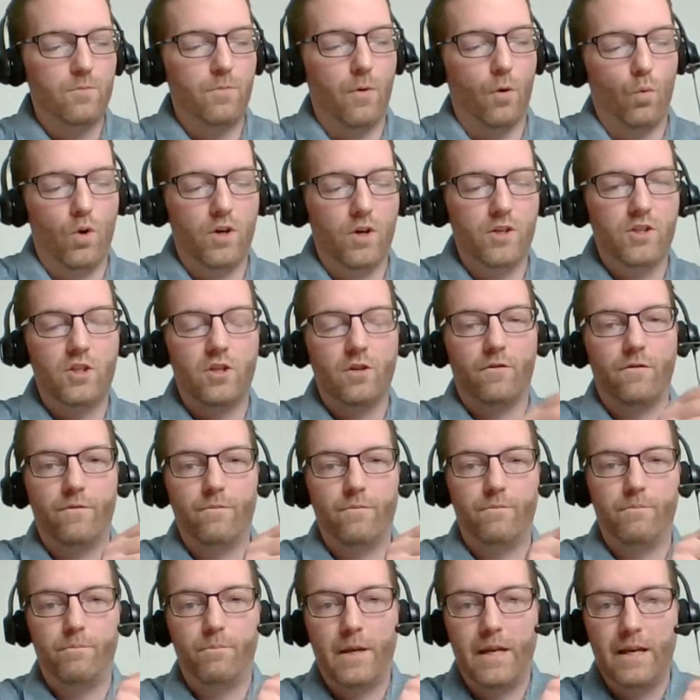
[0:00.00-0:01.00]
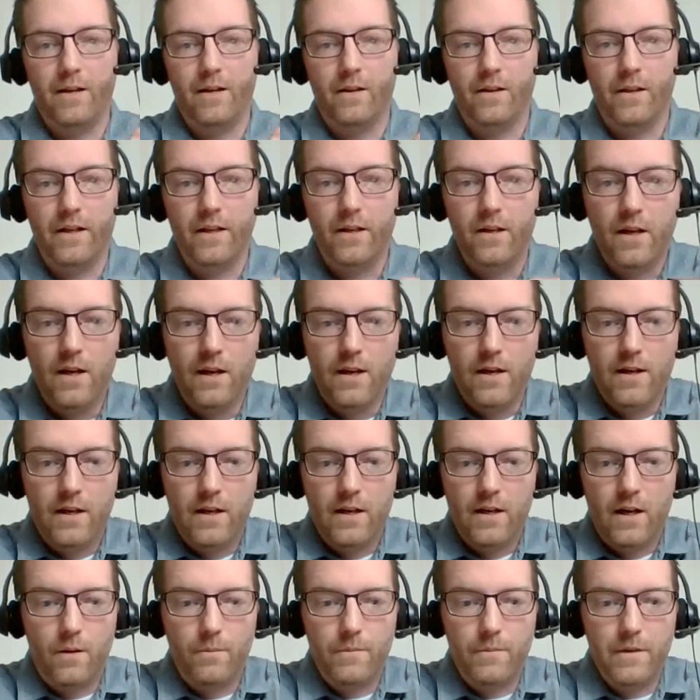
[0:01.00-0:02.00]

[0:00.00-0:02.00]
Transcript: But once you peel it, um,